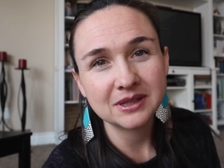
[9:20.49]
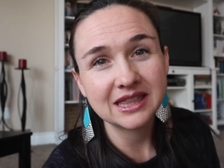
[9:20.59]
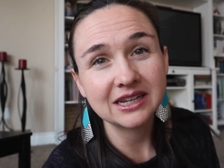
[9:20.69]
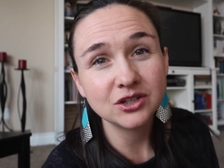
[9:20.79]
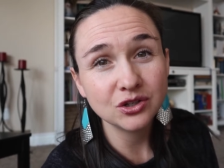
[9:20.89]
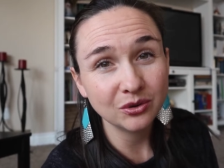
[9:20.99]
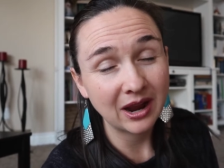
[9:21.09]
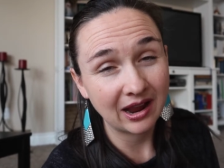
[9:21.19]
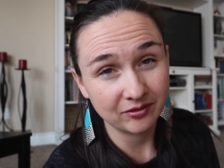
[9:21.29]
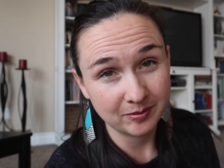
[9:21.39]
But they do
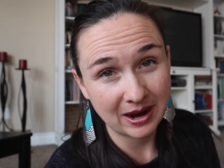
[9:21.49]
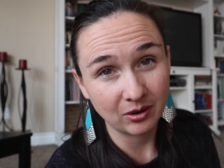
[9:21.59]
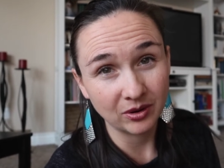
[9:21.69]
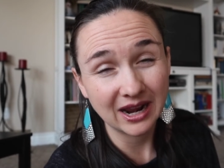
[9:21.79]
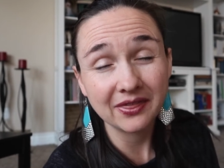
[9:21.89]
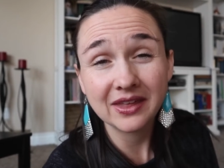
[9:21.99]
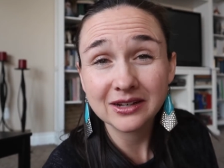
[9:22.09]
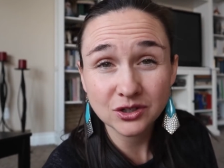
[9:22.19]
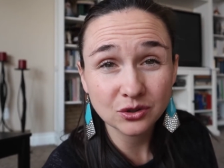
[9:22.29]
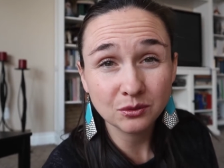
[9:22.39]
have power and
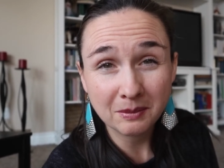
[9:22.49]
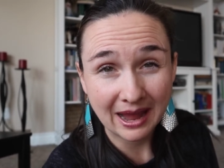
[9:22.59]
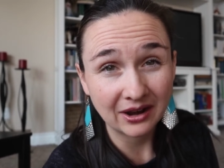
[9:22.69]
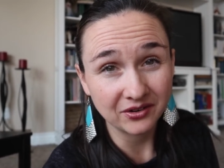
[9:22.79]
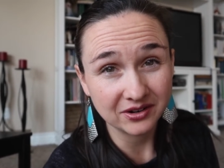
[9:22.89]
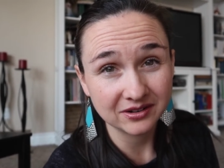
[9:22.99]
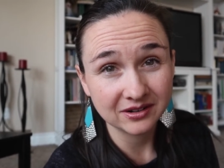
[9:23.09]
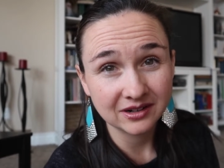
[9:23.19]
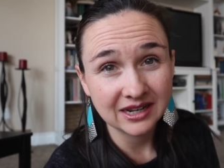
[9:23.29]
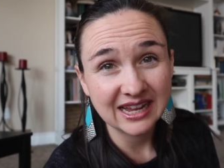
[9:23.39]
they do matter.
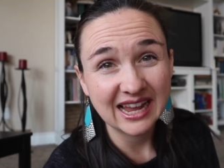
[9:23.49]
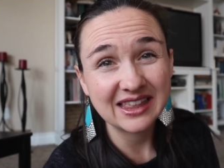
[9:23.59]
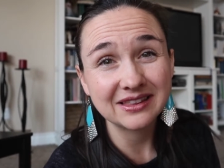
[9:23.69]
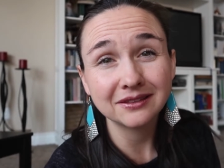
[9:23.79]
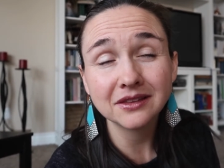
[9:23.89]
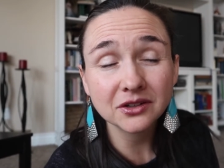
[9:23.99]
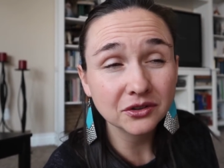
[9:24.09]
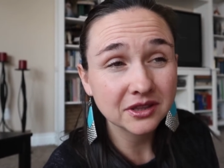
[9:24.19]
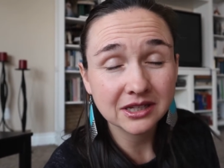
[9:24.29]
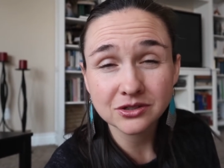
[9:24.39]
And the
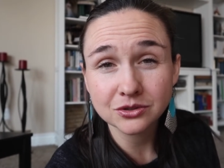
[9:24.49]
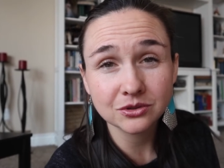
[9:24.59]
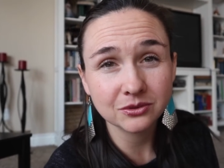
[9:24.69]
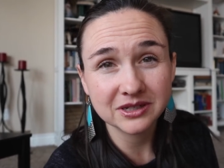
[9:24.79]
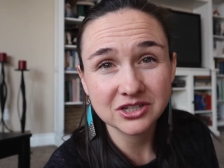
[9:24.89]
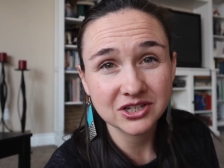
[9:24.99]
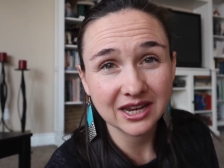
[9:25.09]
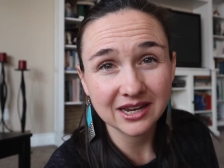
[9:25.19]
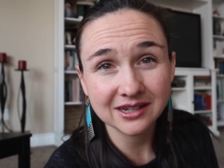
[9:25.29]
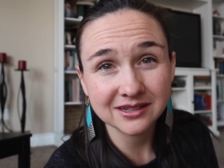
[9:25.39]
little things you do each
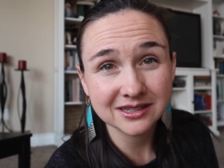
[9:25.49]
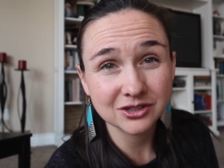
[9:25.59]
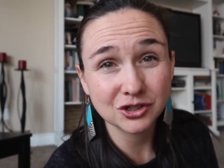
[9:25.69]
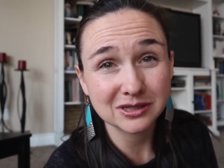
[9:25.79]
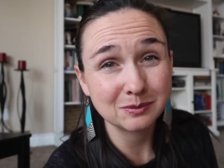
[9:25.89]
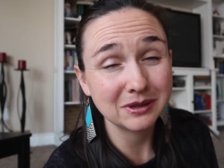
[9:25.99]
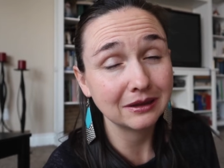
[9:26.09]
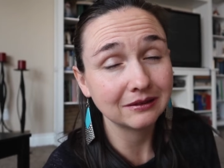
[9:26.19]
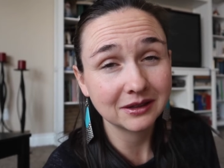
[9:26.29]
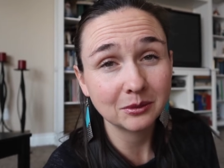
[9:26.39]
day to just be
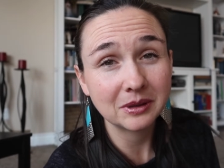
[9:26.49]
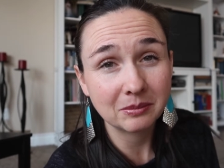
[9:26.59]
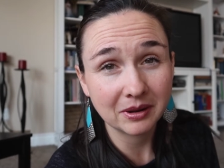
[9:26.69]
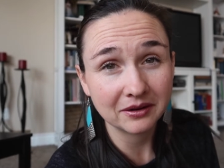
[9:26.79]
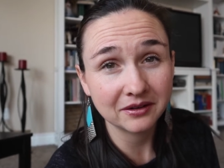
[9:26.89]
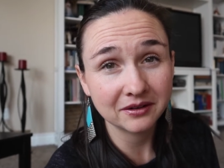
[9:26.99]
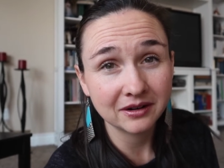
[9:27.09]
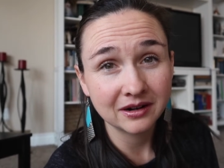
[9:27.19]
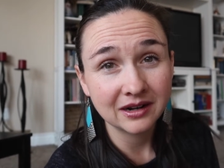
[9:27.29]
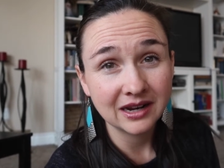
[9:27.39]
a little bit better,
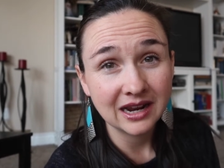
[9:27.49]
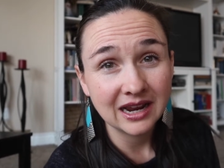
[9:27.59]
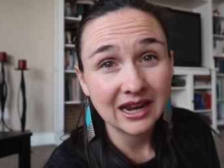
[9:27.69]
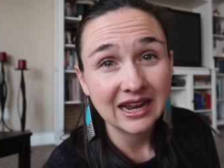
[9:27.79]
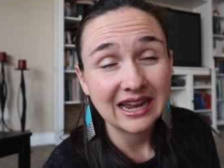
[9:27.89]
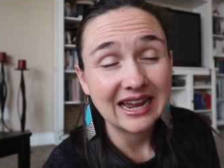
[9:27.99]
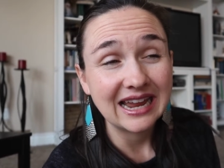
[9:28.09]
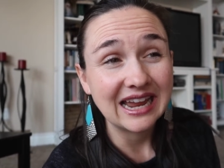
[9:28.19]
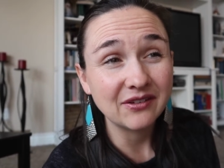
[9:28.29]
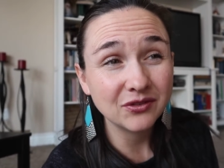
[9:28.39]

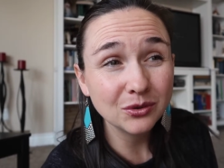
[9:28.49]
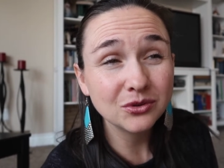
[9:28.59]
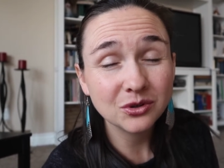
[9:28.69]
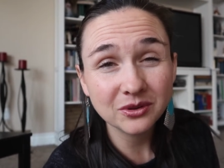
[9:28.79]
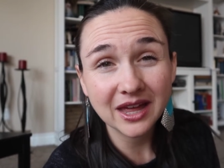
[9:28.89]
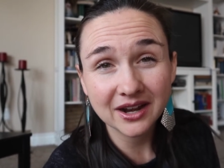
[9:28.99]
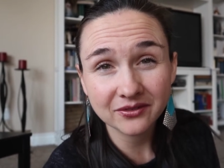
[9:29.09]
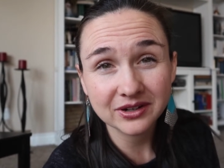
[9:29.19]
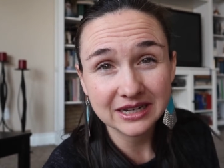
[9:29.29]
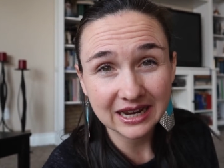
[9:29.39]
if you do that
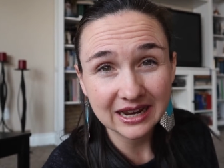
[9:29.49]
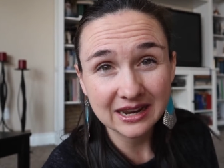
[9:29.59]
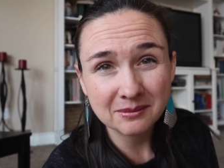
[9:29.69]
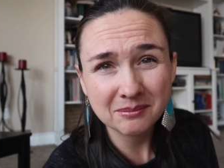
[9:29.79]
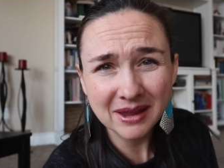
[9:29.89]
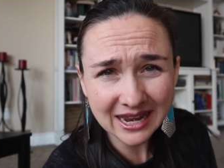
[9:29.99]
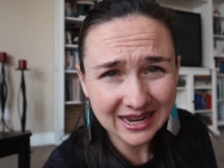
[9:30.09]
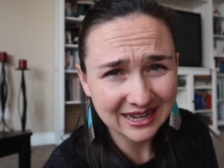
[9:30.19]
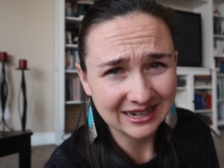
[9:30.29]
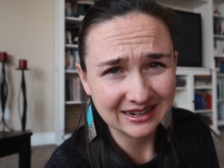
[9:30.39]
every day,
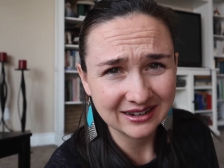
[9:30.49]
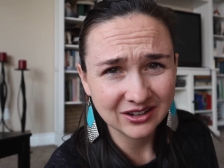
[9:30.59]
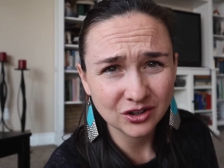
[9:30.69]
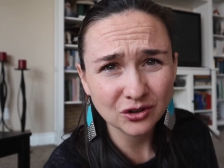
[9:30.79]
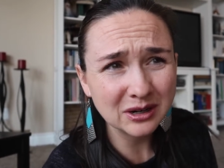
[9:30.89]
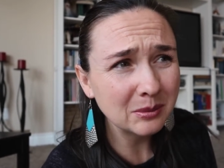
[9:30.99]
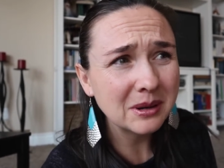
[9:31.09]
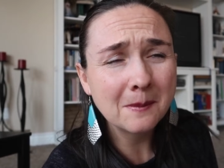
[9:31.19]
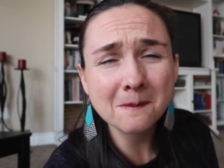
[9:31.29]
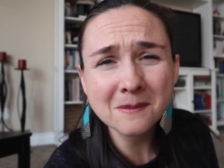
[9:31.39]
man, you're gonna
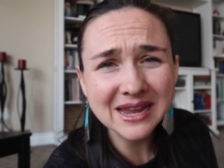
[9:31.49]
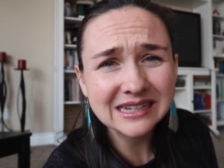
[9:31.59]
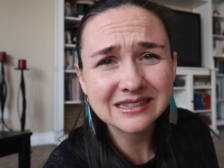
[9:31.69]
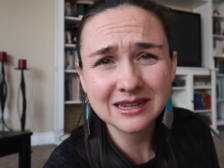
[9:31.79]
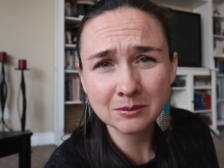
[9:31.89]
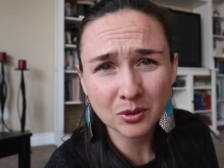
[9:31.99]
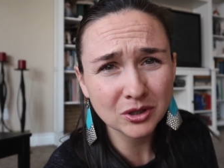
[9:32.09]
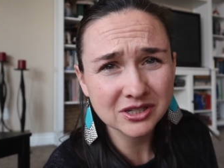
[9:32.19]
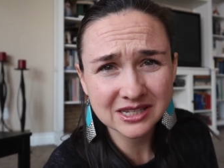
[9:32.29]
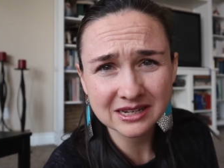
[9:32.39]
be an amazing
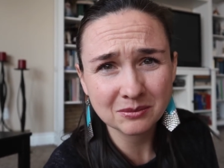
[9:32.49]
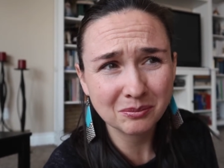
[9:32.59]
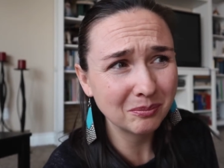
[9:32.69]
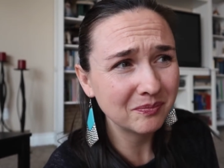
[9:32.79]
person.